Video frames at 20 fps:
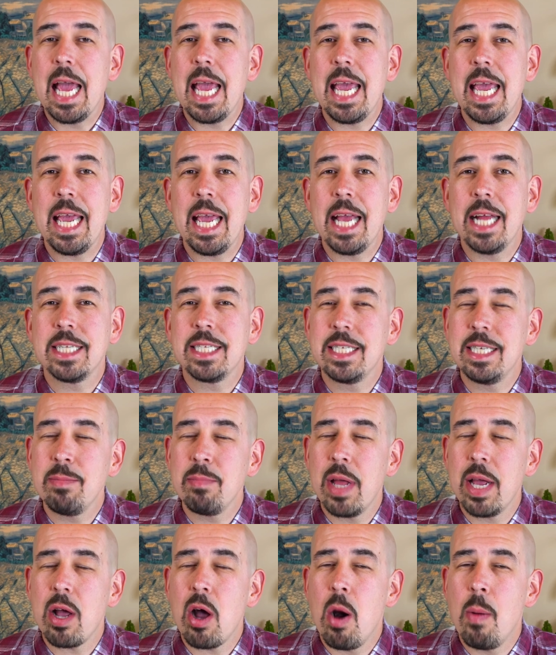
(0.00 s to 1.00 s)
it
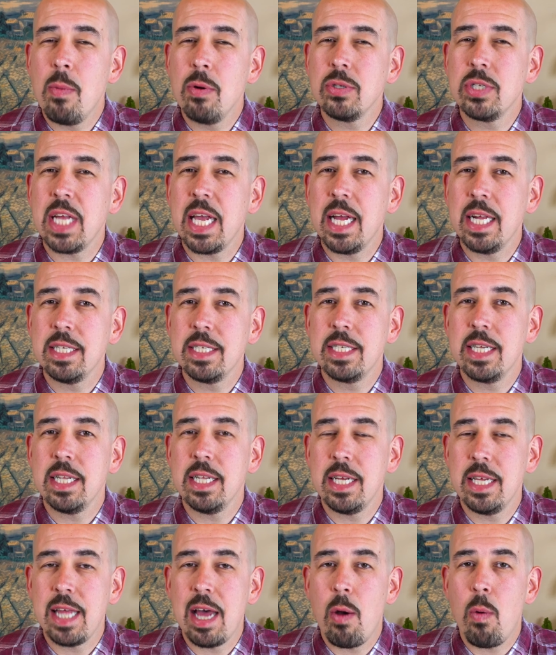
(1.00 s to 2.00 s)
seemed like almost
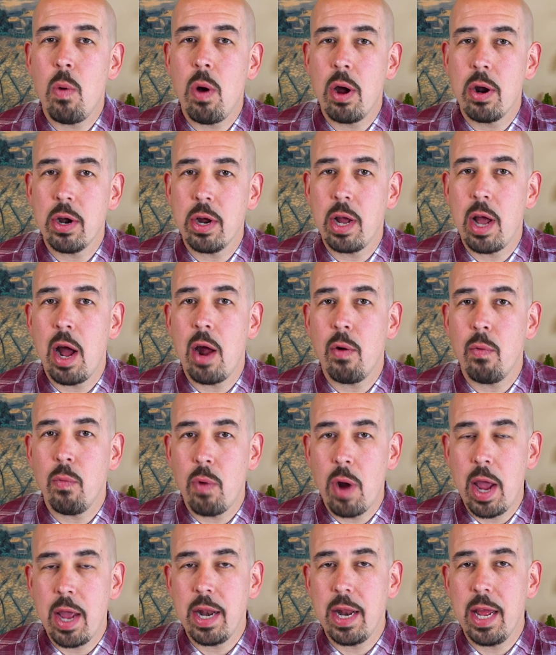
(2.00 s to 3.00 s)
instantly that water got
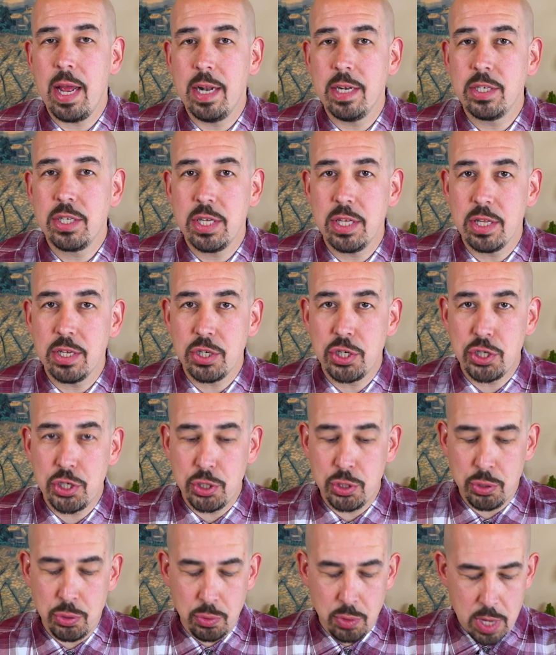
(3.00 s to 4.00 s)
right into the
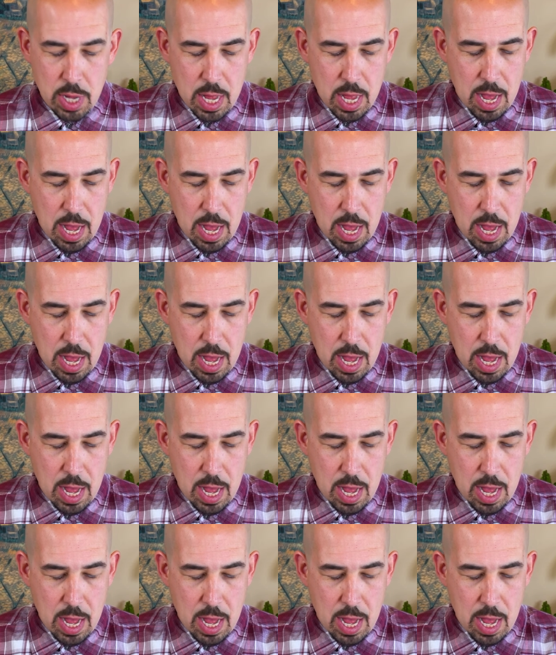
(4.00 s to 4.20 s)
shoe.